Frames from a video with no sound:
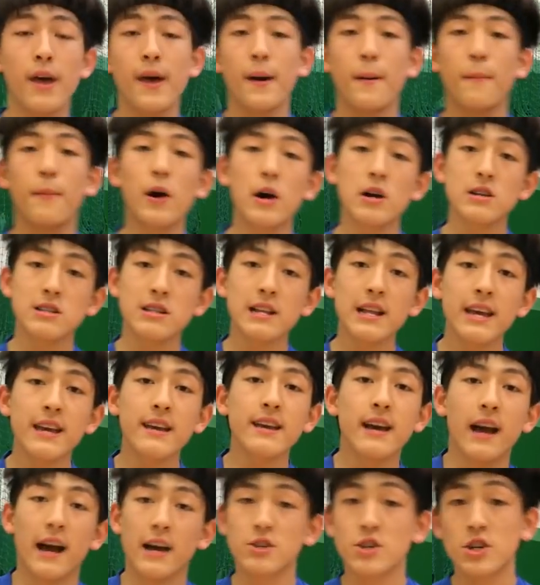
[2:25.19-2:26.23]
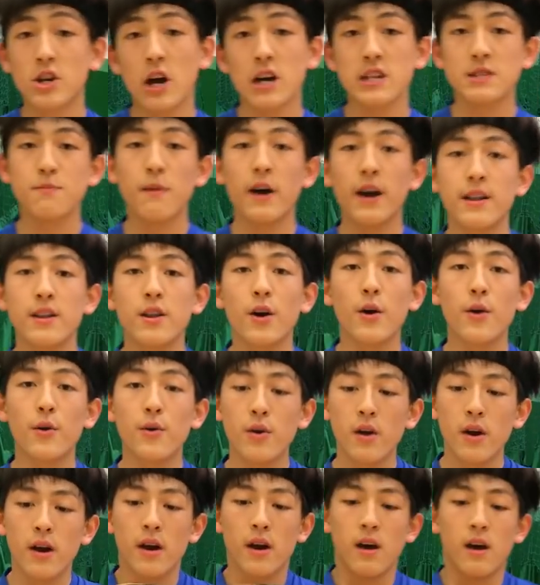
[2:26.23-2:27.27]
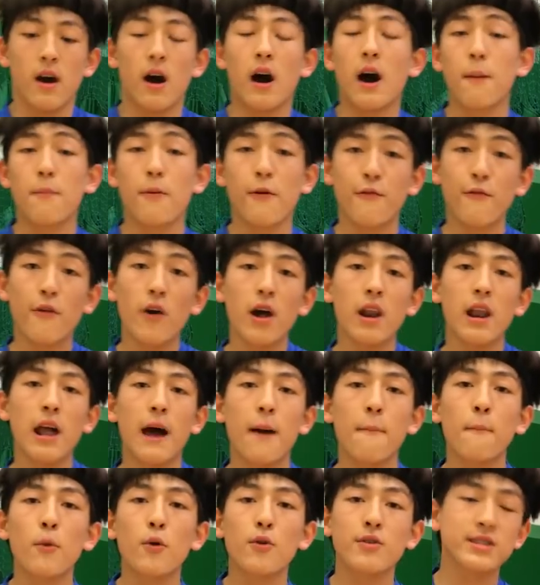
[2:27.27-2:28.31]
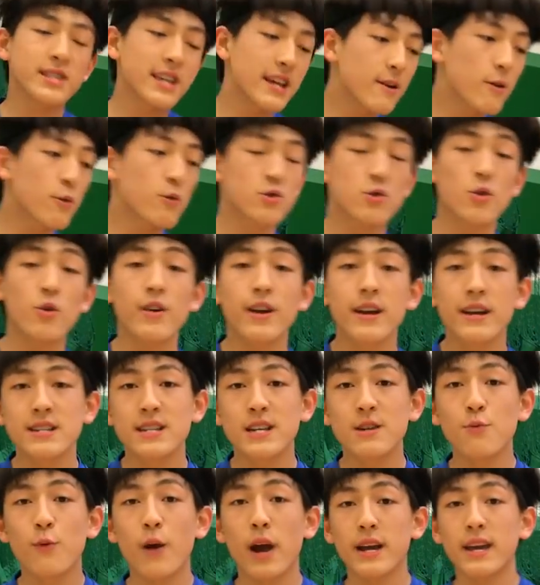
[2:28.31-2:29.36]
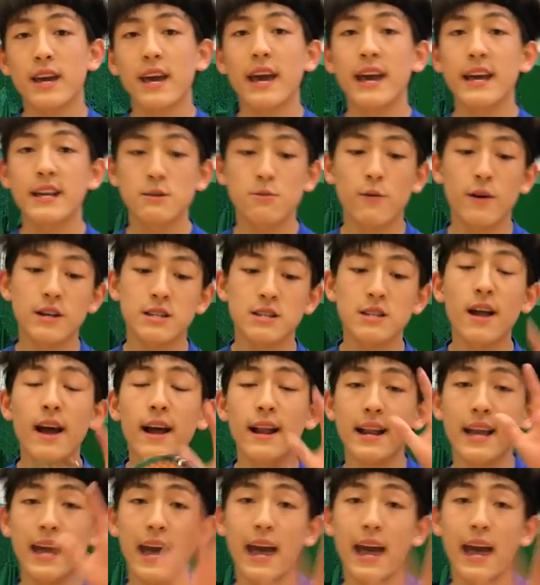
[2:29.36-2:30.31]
Personally, as you guys might know, I prefer like more singles oriented rackets where it's slightly